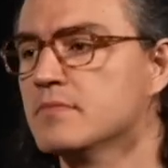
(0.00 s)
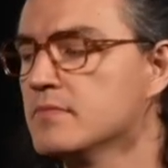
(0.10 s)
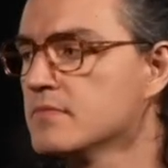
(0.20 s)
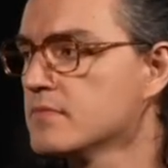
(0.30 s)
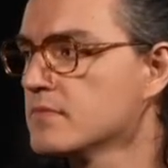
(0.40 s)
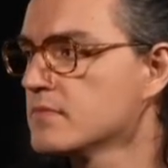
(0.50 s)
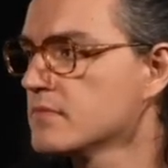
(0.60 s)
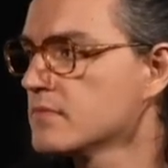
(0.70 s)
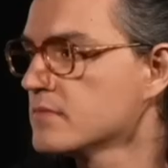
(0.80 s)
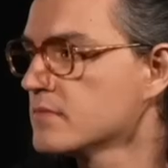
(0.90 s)

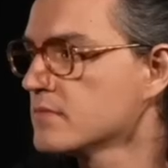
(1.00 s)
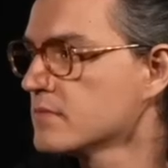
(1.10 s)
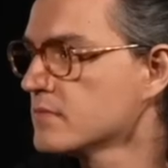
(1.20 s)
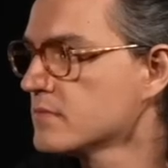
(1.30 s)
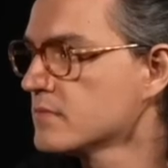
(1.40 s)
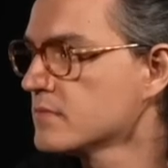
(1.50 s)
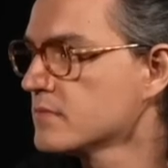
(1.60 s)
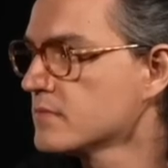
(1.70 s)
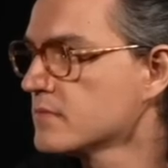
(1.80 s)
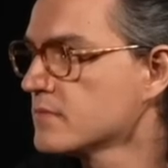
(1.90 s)

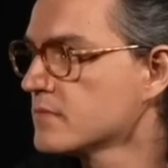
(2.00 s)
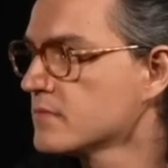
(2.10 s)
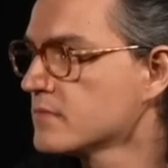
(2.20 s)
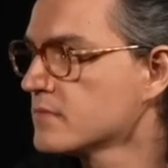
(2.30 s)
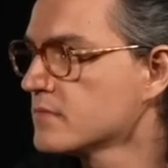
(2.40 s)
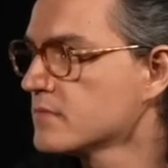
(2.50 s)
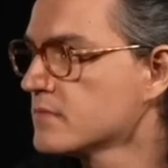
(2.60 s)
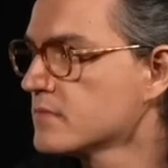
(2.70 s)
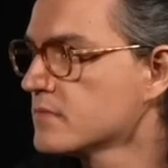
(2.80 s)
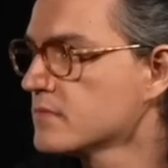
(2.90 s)

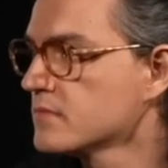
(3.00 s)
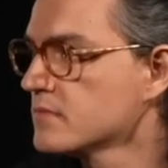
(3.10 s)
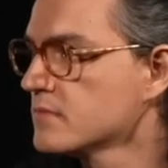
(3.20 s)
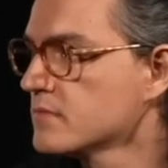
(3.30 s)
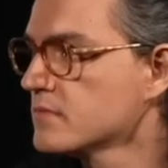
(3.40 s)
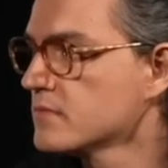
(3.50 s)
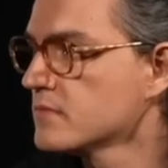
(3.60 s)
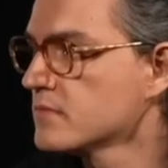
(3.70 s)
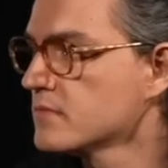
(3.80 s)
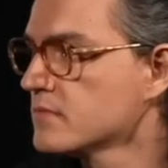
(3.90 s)

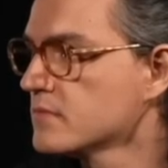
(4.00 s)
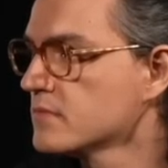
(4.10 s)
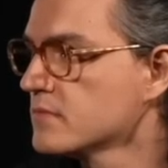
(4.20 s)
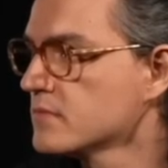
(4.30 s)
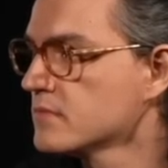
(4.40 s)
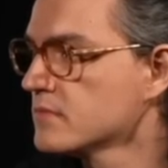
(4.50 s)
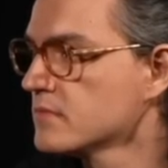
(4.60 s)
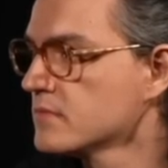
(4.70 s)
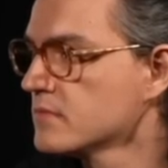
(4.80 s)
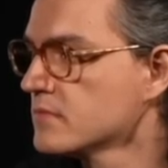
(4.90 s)

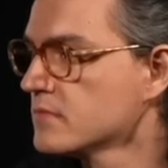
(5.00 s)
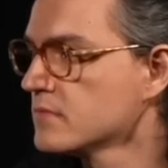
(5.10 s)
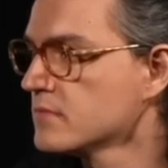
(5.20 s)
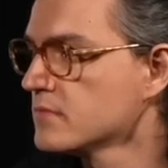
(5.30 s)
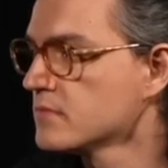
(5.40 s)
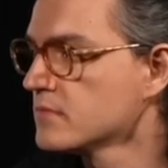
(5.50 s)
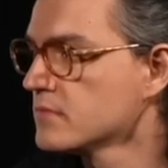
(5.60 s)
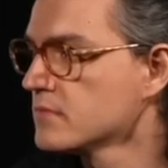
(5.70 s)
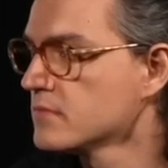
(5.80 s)
Nothing is said.